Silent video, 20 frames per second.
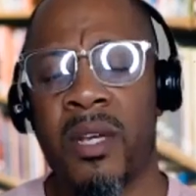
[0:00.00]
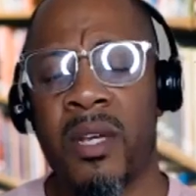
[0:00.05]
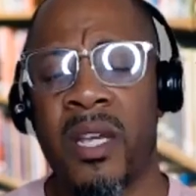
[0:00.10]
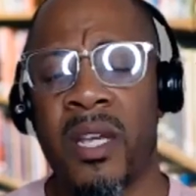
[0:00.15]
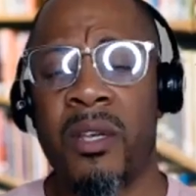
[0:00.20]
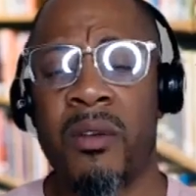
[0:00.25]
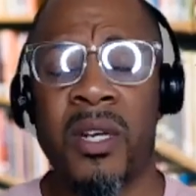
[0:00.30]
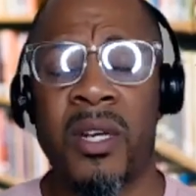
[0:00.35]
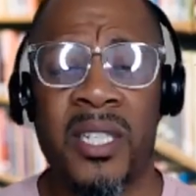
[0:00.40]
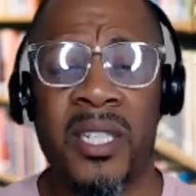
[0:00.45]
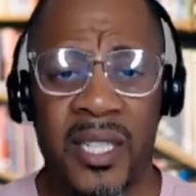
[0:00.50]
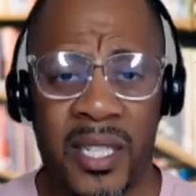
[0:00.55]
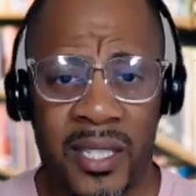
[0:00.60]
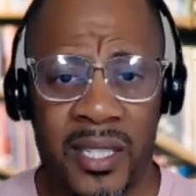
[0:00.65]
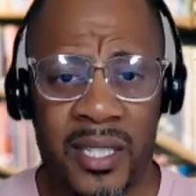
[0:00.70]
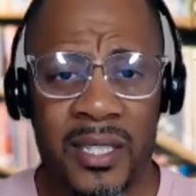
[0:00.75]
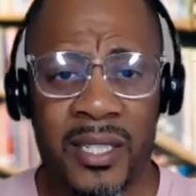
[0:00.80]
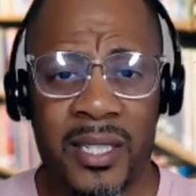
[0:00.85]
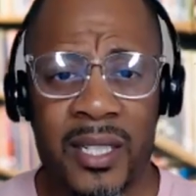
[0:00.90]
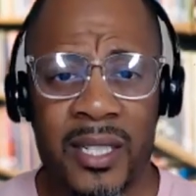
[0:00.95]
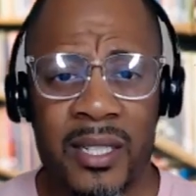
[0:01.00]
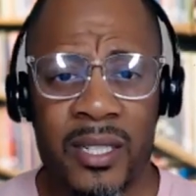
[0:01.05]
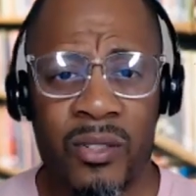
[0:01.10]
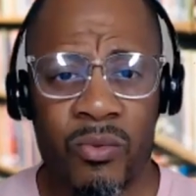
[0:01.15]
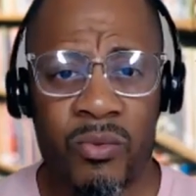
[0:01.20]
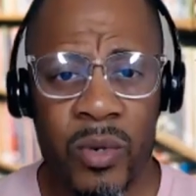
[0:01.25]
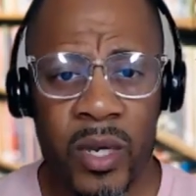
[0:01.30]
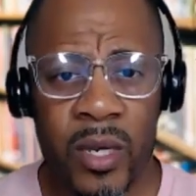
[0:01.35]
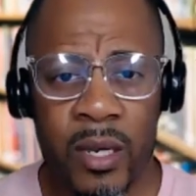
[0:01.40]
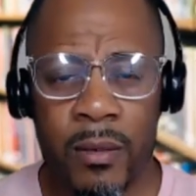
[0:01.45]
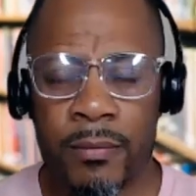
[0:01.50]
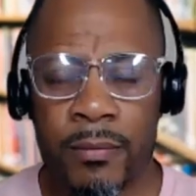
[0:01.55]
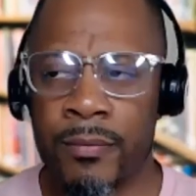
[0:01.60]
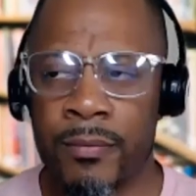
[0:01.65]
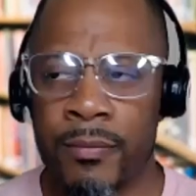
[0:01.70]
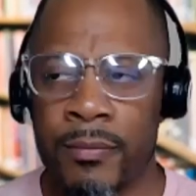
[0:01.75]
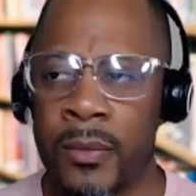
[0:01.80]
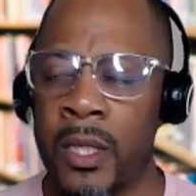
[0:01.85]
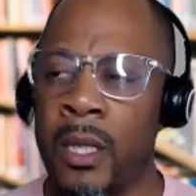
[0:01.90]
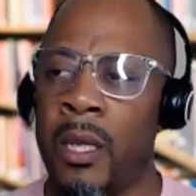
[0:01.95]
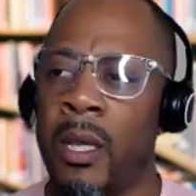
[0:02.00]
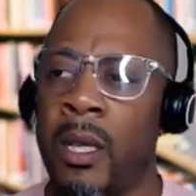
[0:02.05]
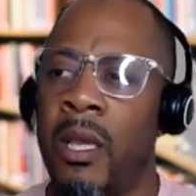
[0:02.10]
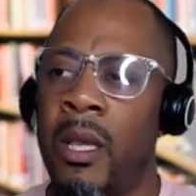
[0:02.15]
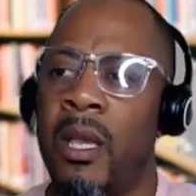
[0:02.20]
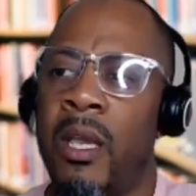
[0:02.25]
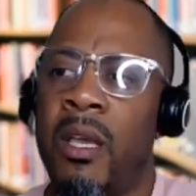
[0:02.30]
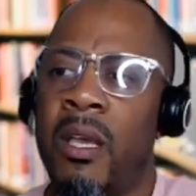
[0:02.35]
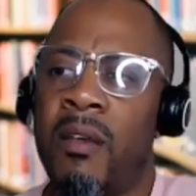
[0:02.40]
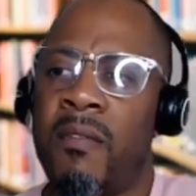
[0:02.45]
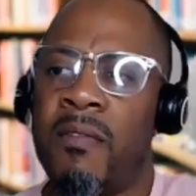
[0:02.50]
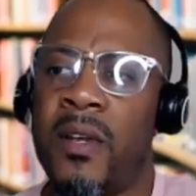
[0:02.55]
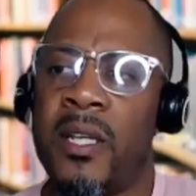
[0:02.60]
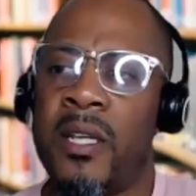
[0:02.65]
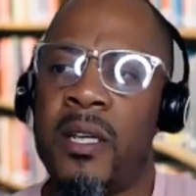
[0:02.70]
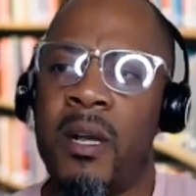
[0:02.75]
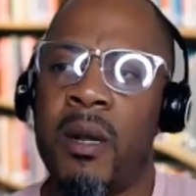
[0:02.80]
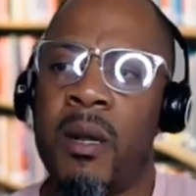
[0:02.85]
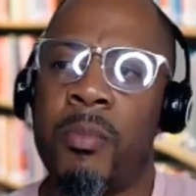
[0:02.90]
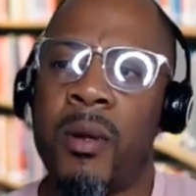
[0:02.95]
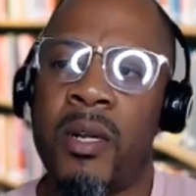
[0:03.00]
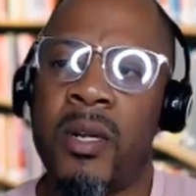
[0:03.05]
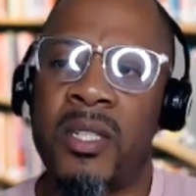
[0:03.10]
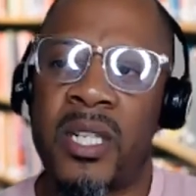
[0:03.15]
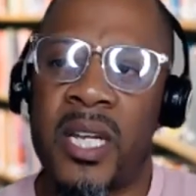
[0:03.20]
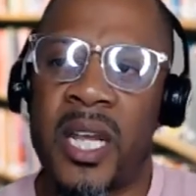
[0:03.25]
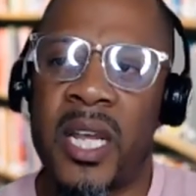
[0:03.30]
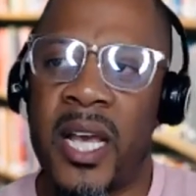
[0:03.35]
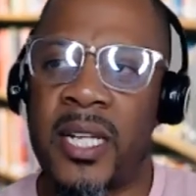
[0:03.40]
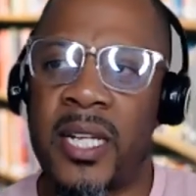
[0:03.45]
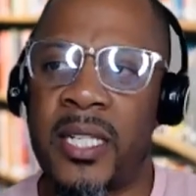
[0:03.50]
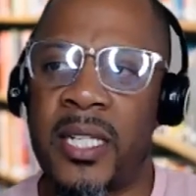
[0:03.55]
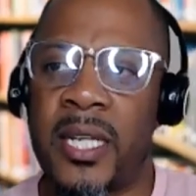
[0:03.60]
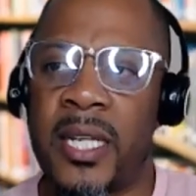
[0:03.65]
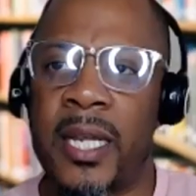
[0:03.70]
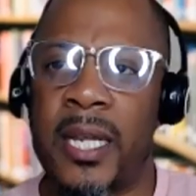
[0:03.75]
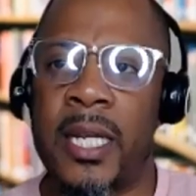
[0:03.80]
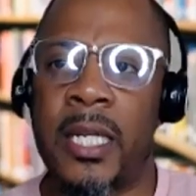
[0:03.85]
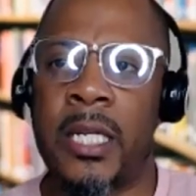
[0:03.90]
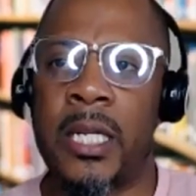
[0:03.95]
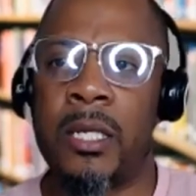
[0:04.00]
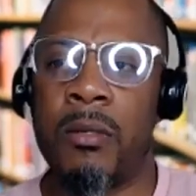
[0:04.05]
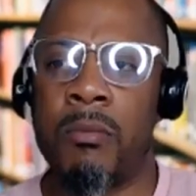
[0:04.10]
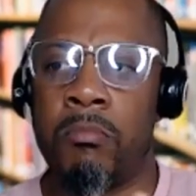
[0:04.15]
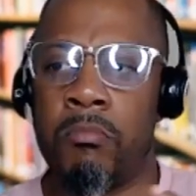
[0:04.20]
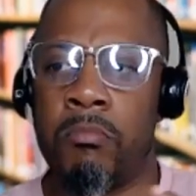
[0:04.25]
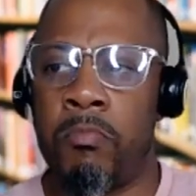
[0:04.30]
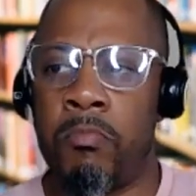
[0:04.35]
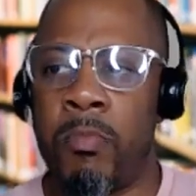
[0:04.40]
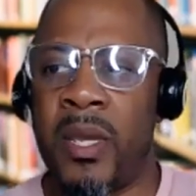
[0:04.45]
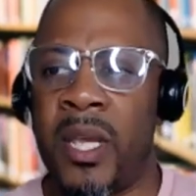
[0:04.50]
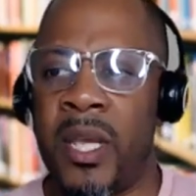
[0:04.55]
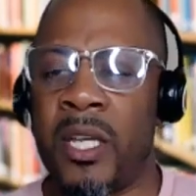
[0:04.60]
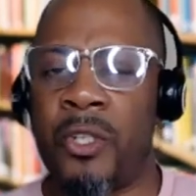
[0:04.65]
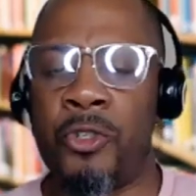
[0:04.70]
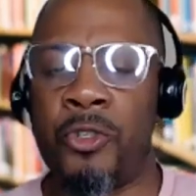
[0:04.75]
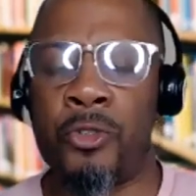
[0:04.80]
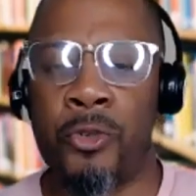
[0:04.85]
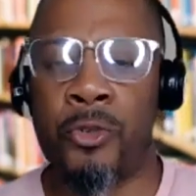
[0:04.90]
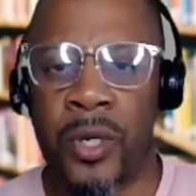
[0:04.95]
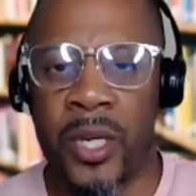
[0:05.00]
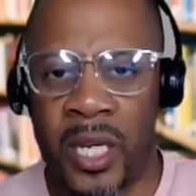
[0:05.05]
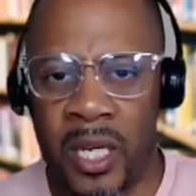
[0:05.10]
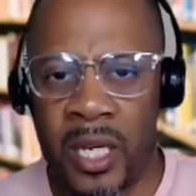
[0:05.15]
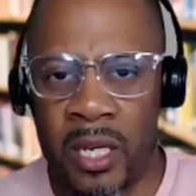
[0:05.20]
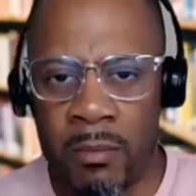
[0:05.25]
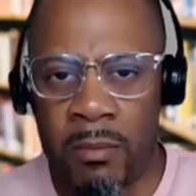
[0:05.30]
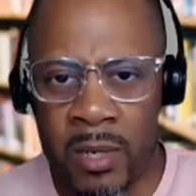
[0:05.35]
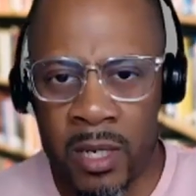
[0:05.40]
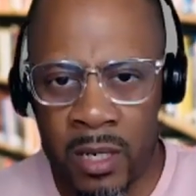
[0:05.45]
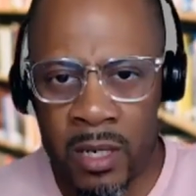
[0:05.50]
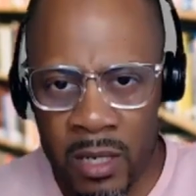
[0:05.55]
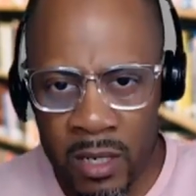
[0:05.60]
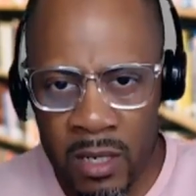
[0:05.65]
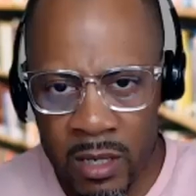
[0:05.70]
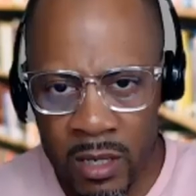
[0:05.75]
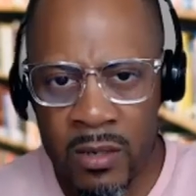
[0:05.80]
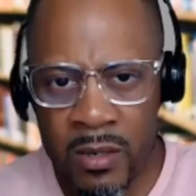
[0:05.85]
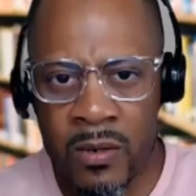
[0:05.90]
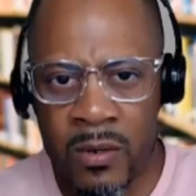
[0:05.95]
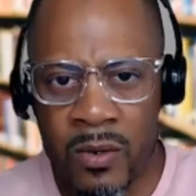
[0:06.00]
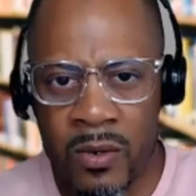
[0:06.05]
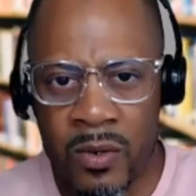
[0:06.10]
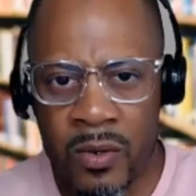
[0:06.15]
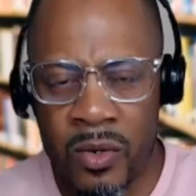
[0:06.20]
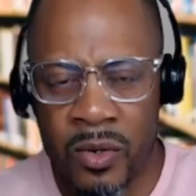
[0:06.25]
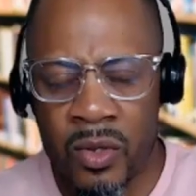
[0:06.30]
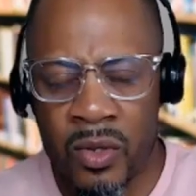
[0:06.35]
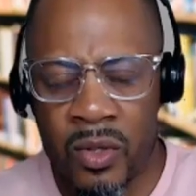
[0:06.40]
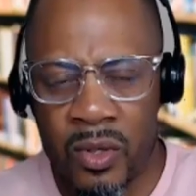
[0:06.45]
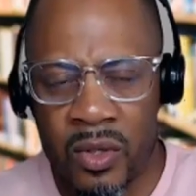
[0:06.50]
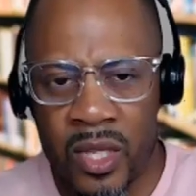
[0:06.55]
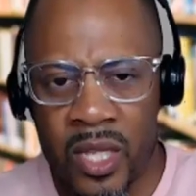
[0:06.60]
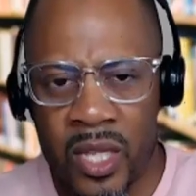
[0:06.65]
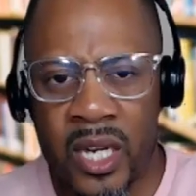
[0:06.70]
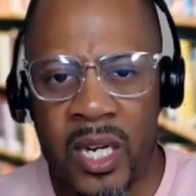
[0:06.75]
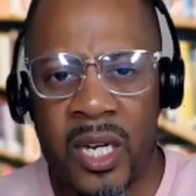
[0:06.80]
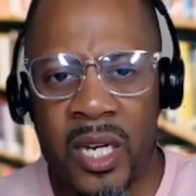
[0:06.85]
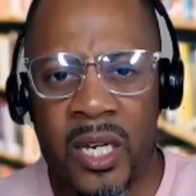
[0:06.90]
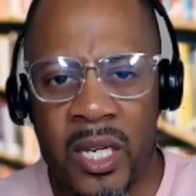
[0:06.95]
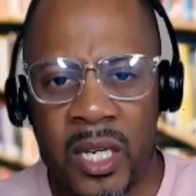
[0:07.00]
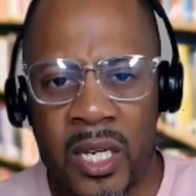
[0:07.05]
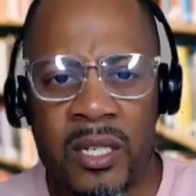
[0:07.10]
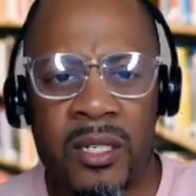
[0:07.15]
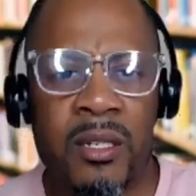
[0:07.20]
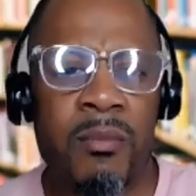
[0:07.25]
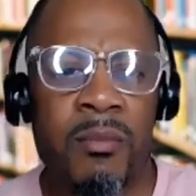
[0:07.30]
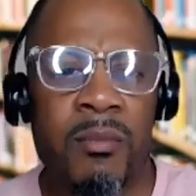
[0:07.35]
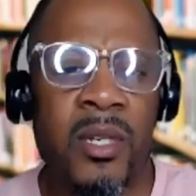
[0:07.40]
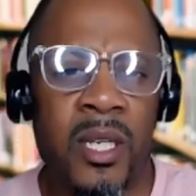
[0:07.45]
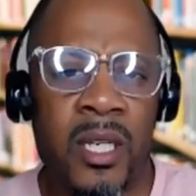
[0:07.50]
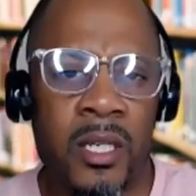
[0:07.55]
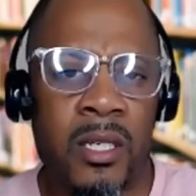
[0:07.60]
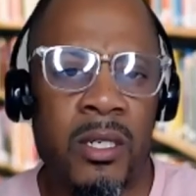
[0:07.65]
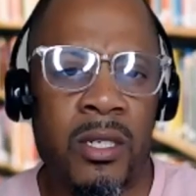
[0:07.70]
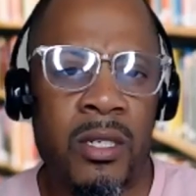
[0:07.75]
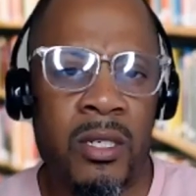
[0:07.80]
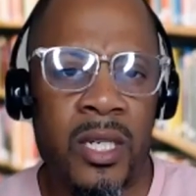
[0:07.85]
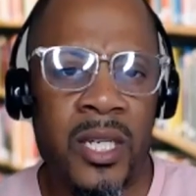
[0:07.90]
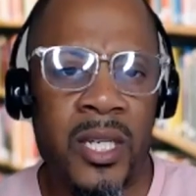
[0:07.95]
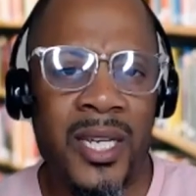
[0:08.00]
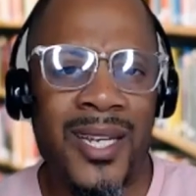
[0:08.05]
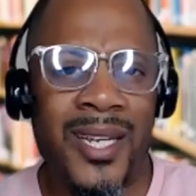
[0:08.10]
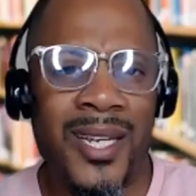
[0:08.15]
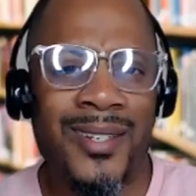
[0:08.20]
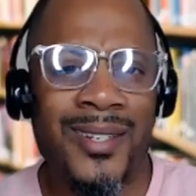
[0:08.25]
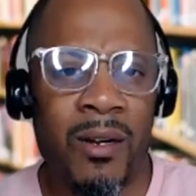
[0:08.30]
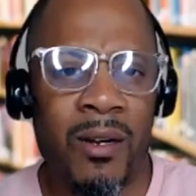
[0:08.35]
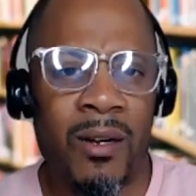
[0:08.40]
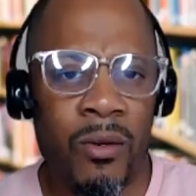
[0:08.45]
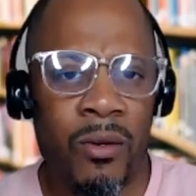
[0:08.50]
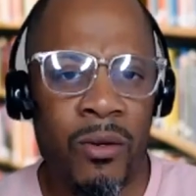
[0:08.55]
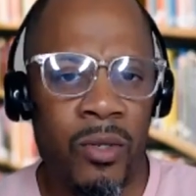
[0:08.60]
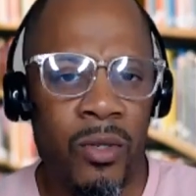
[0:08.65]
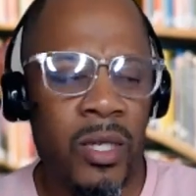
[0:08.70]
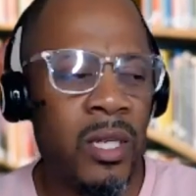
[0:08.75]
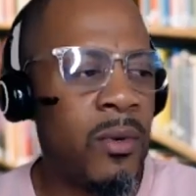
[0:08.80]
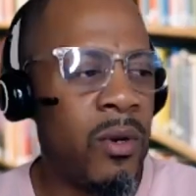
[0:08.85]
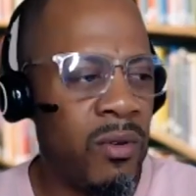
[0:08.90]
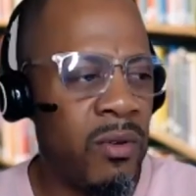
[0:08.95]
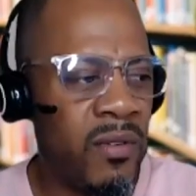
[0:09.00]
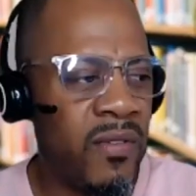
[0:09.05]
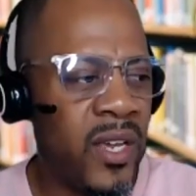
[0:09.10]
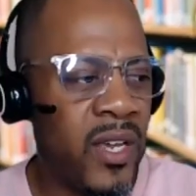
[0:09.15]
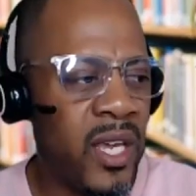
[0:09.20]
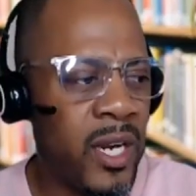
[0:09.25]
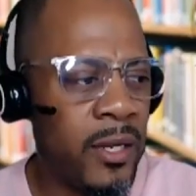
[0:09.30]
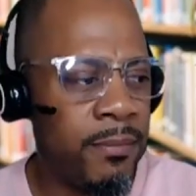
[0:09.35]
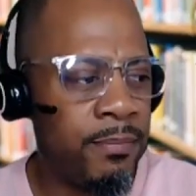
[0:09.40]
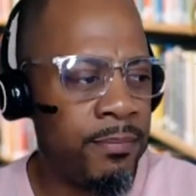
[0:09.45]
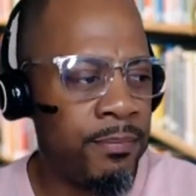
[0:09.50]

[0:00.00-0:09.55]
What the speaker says: and your consistency as well. If a young person has a big dream, then it needs to be eternally motivated.